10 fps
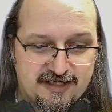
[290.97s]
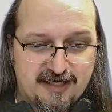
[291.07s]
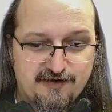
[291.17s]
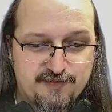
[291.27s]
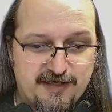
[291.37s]

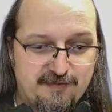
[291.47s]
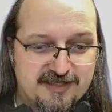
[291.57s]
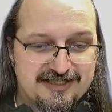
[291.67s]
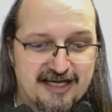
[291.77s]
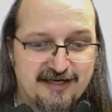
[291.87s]
Negative speed
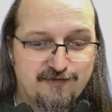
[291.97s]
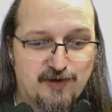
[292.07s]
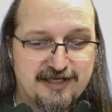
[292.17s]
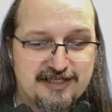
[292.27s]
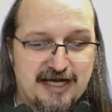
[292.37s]
means
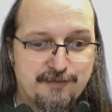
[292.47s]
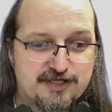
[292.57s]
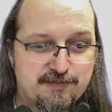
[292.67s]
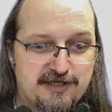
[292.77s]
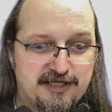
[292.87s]
-1 times
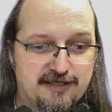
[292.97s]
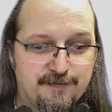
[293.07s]
speed.